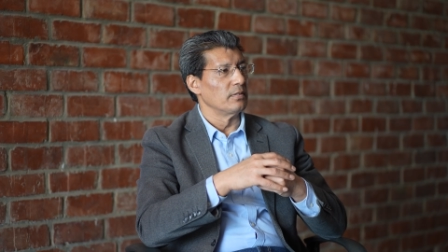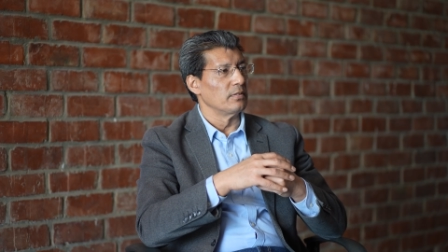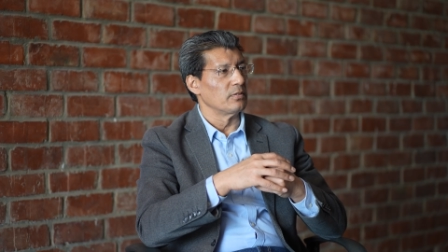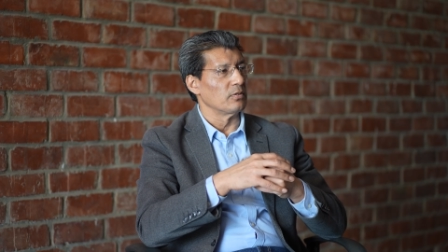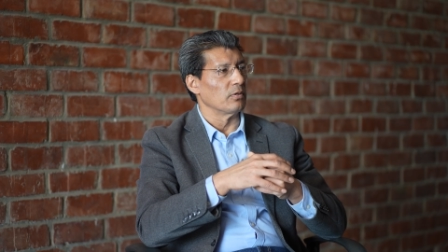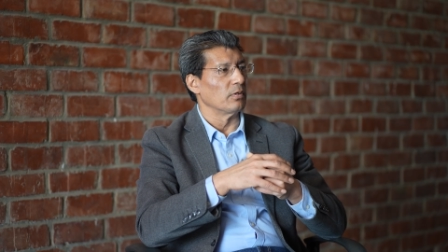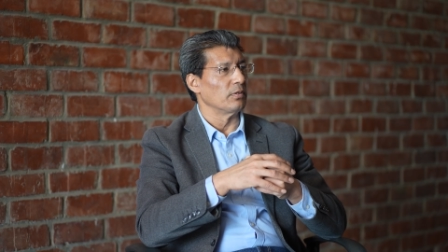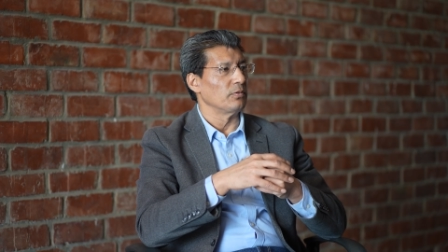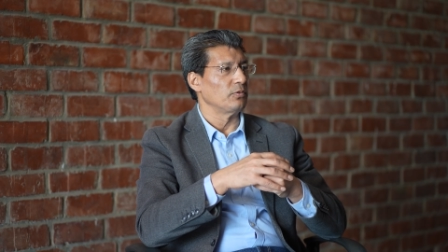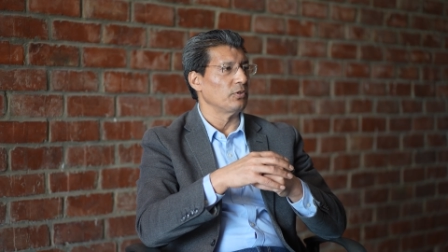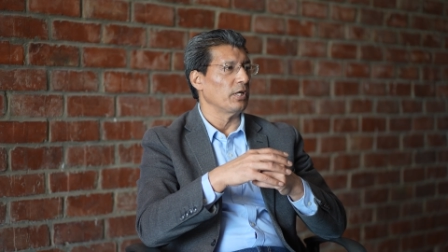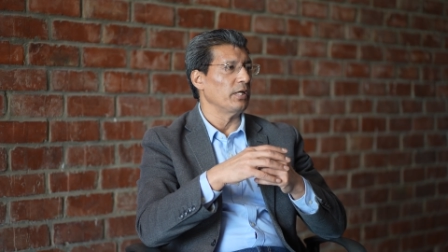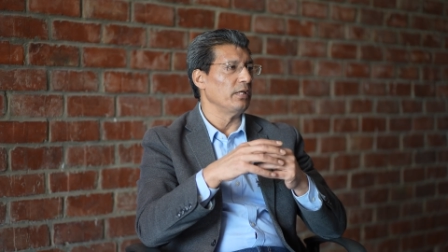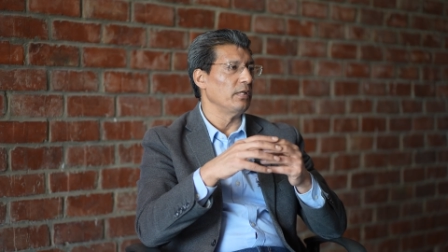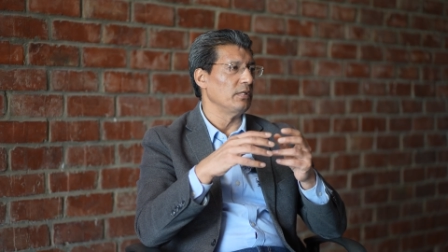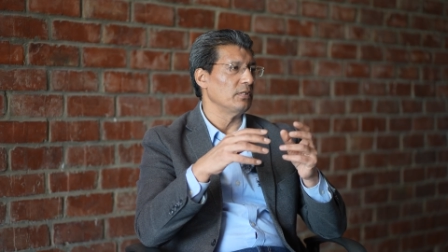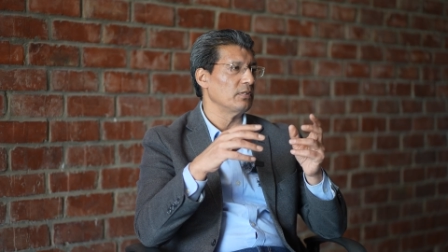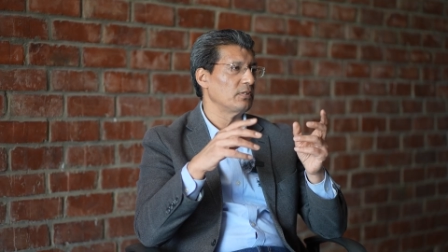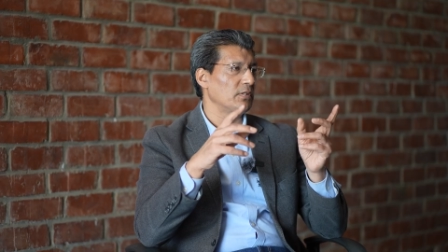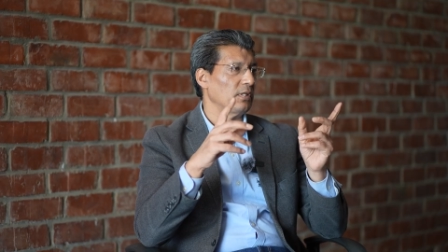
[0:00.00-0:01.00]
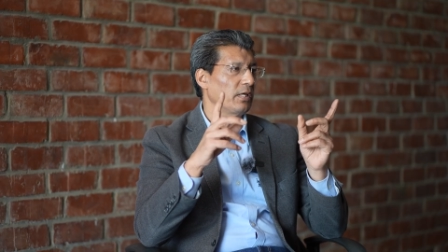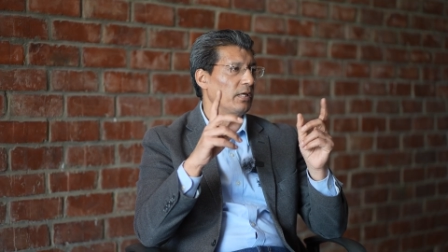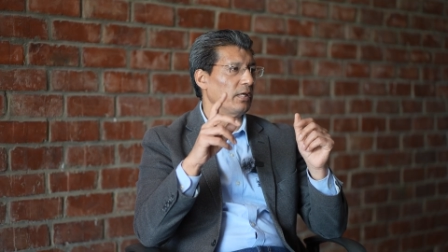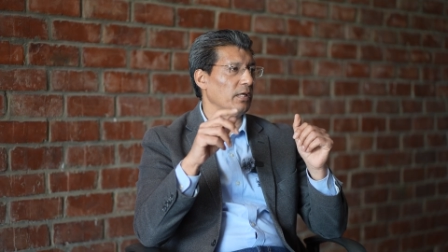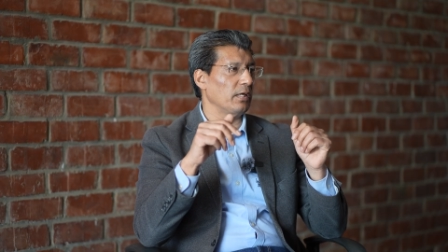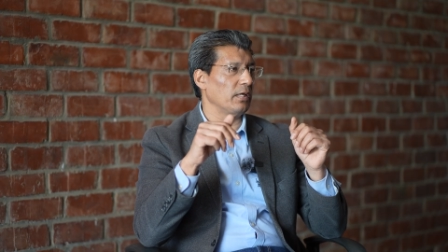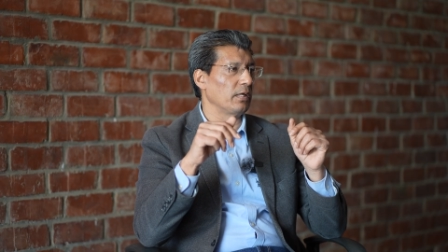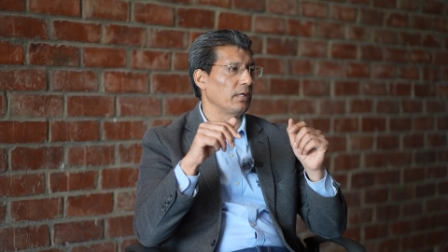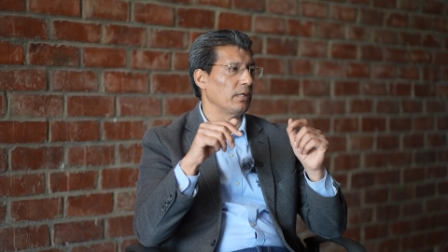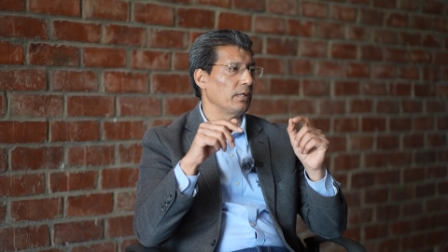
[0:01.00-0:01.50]
So Chinese,
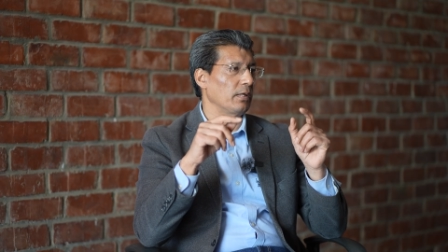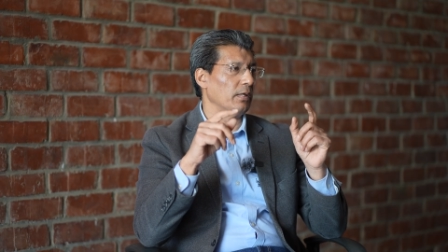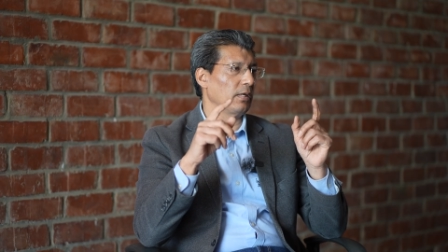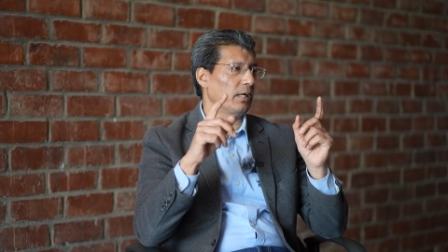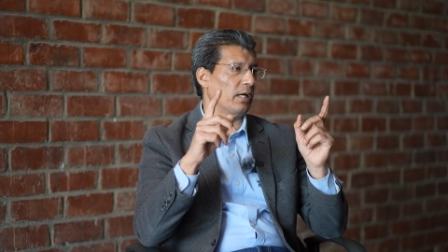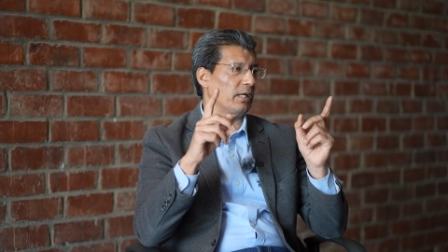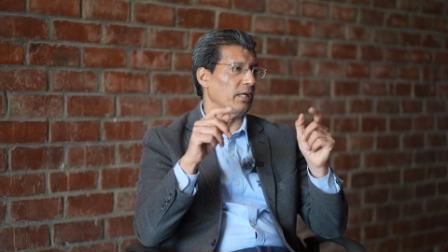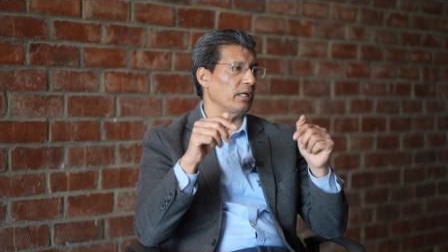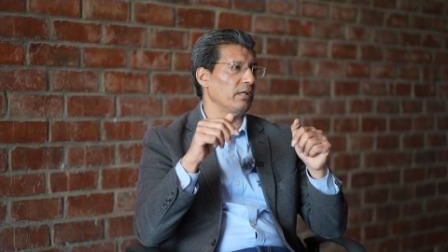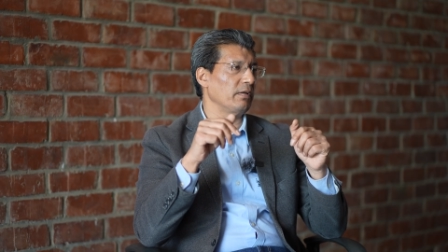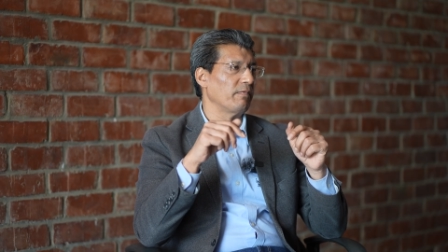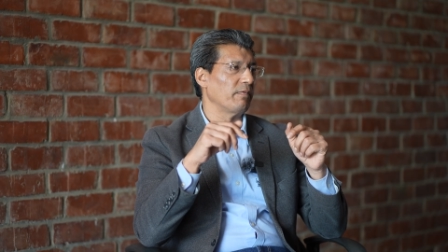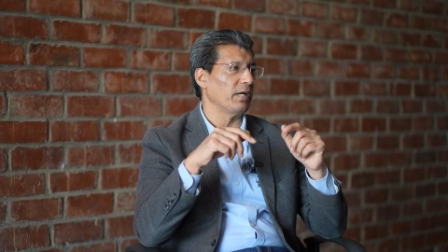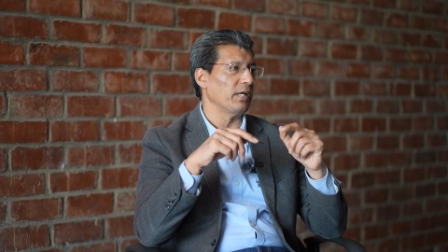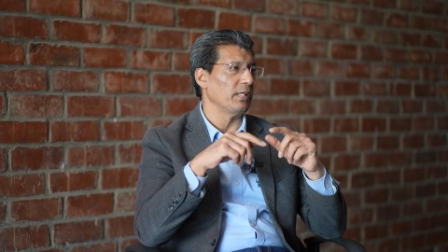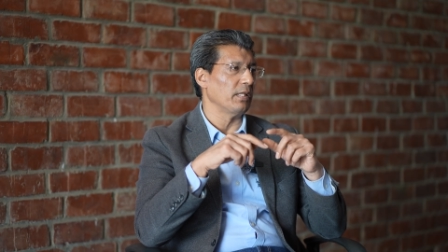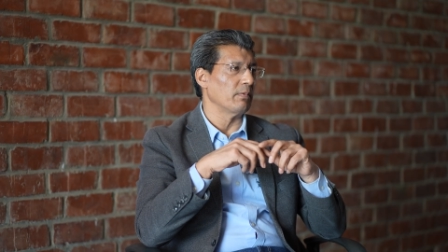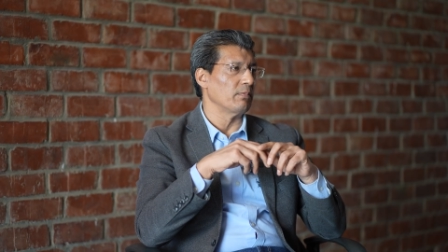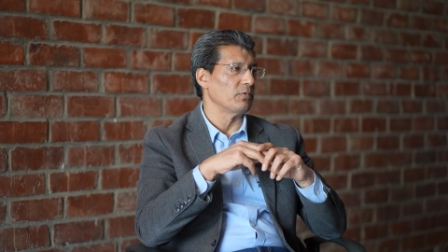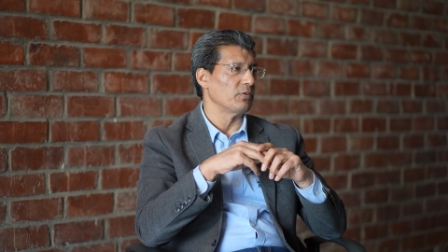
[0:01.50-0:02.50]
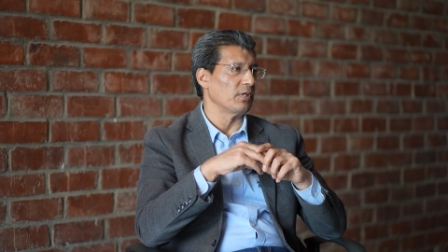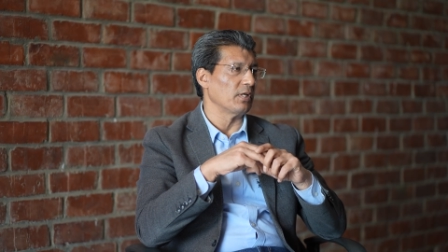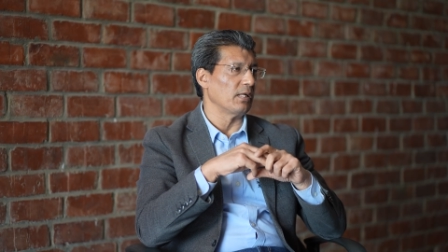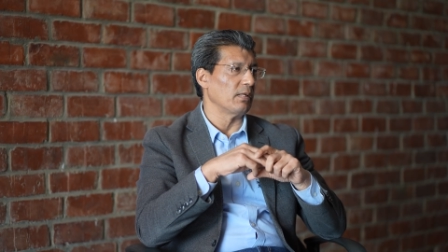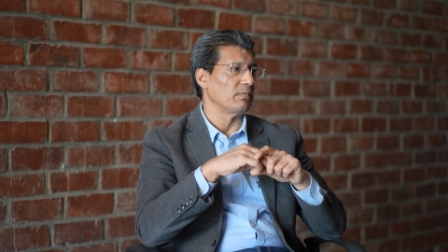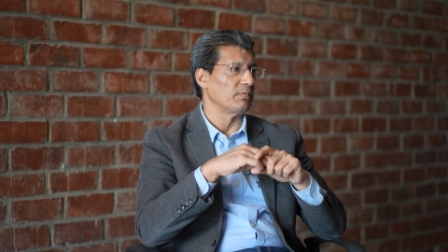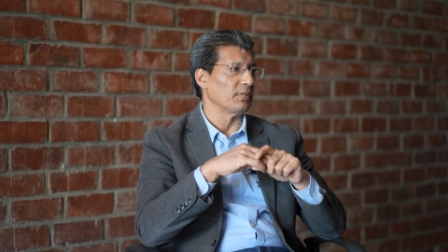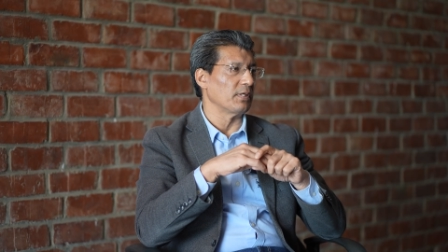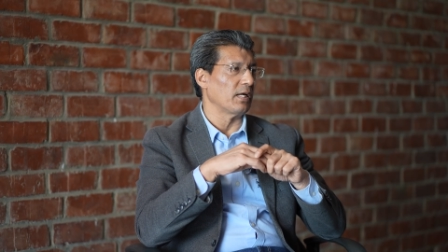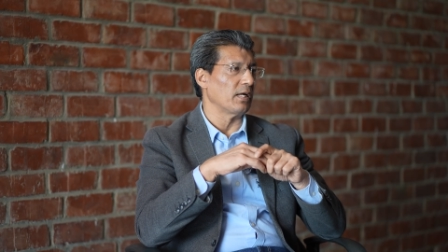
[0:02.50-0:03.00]
they identified
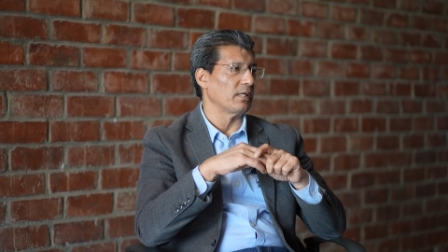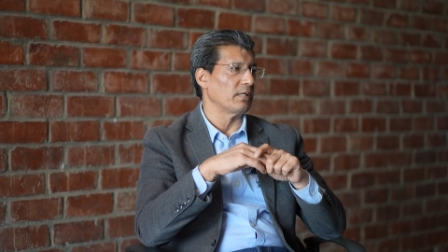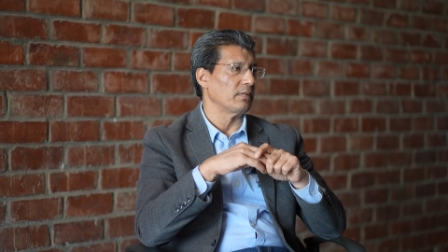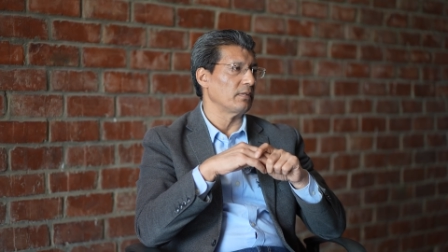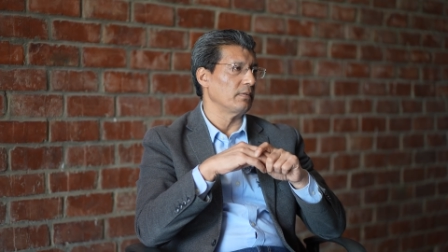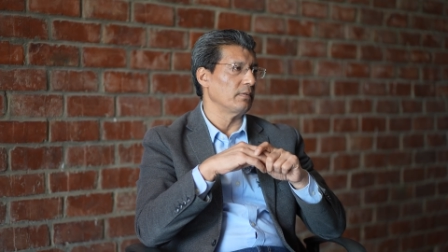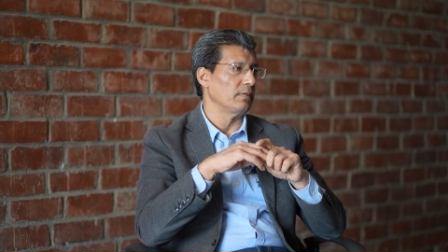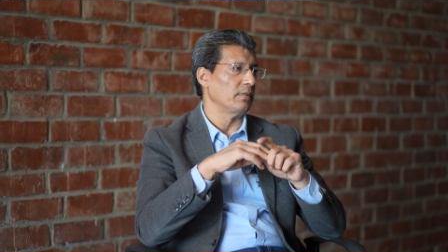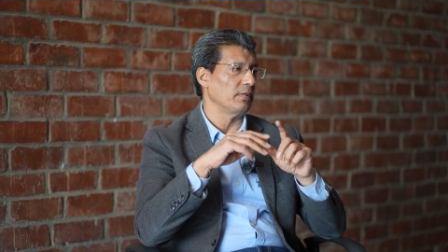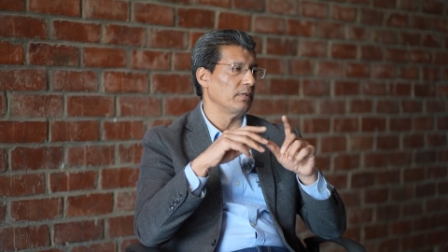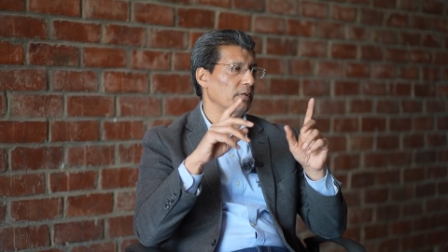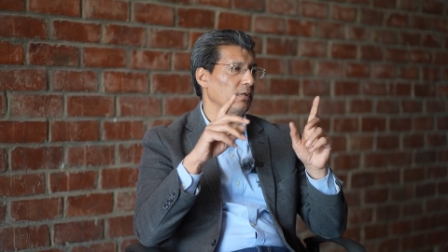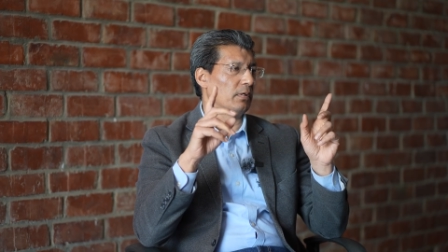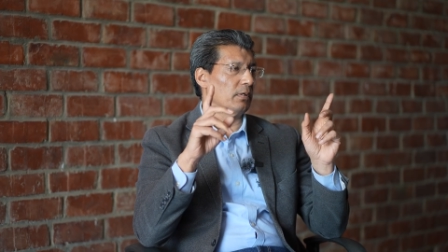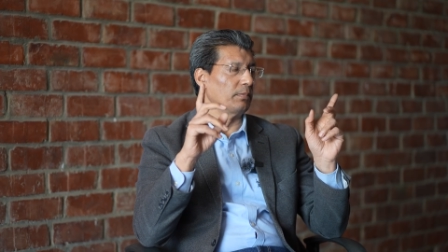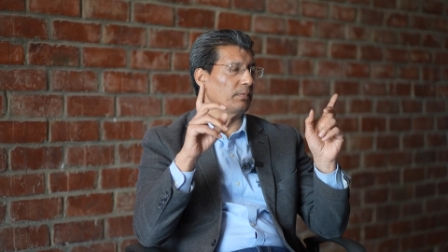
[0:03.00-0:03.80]
themselves that